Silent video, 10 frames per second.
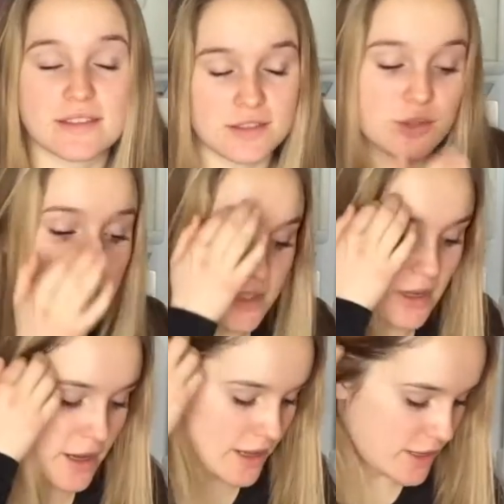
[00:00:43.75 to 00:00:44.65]
you
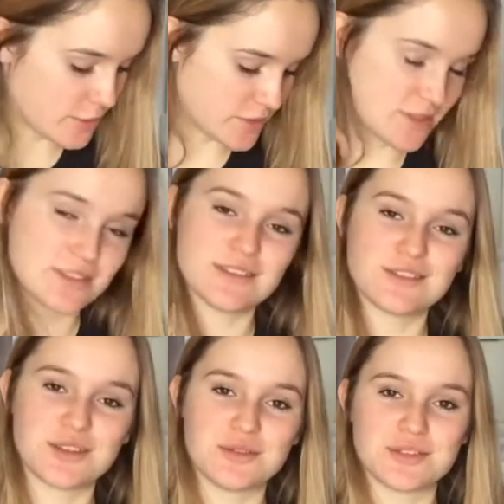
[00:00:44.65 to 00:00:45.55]
saw it. It was
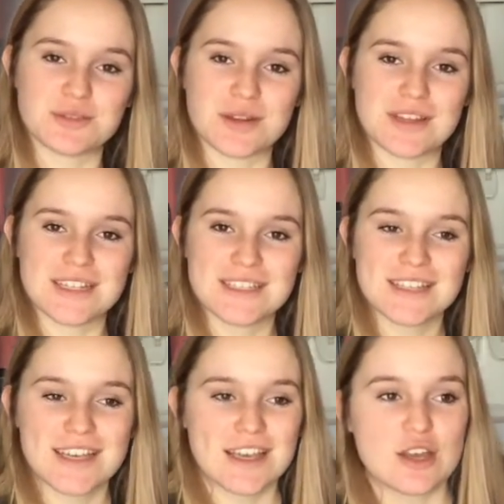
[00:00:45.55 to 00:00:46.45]
horrendous.